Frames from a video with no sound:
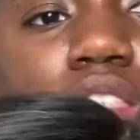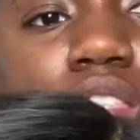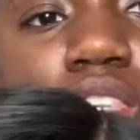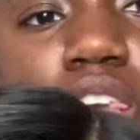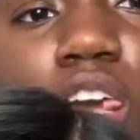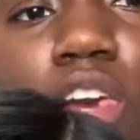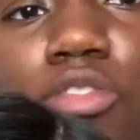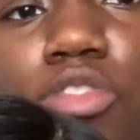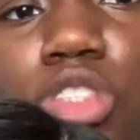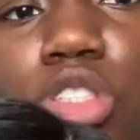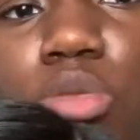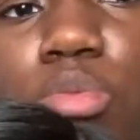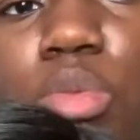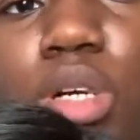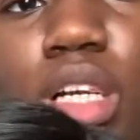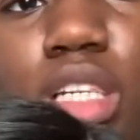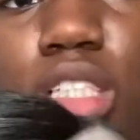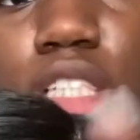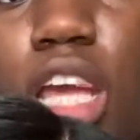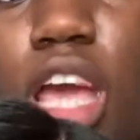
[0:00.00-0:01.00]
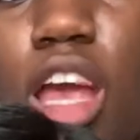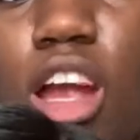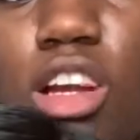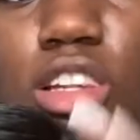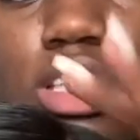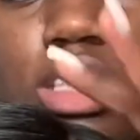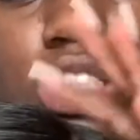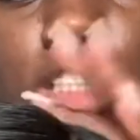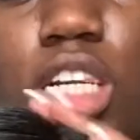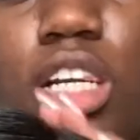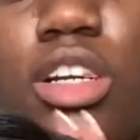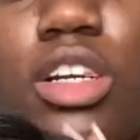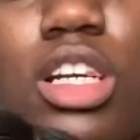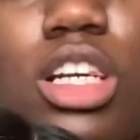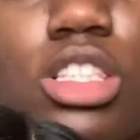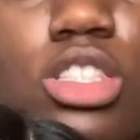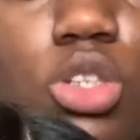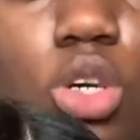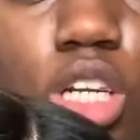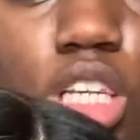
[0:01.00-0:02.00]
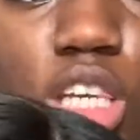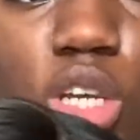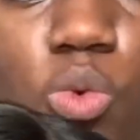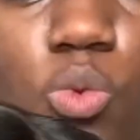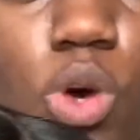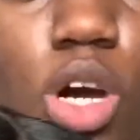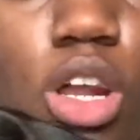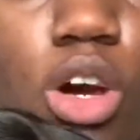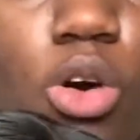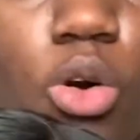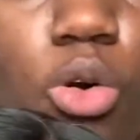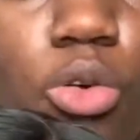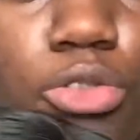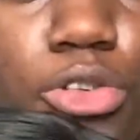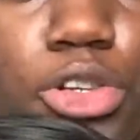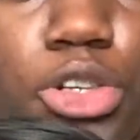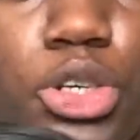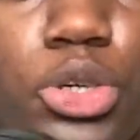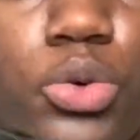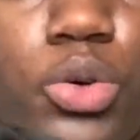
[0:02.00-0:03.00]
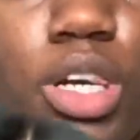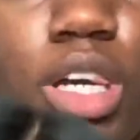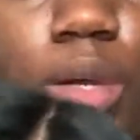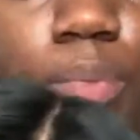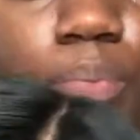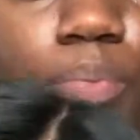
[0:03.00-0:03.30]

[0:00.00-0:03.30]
have too much hair in this area, so I didn't want to overdo it.